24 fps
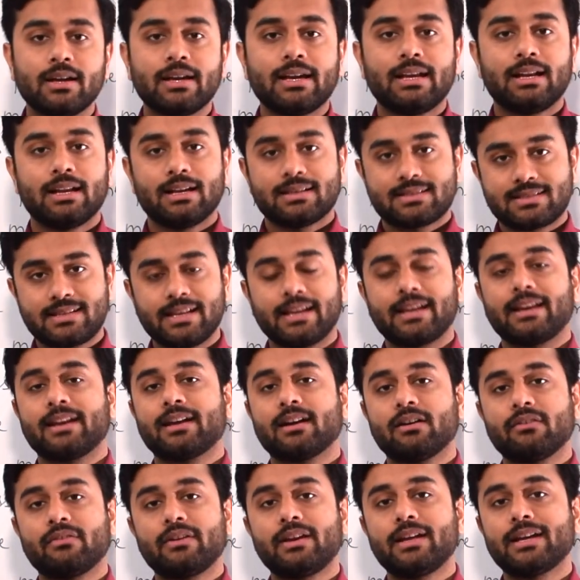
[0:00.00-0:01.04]
elastic
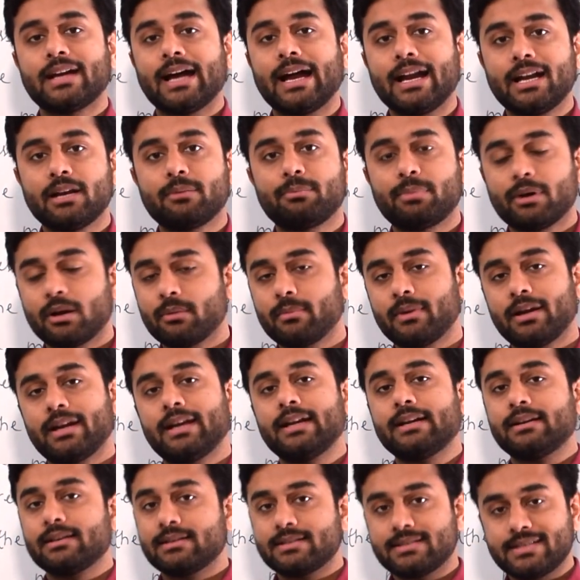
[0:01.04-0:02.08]
recovery and
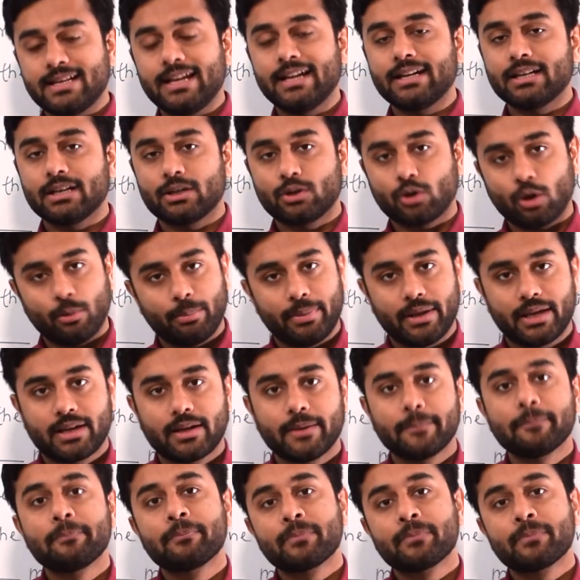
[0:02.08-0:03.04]
permanent set topic.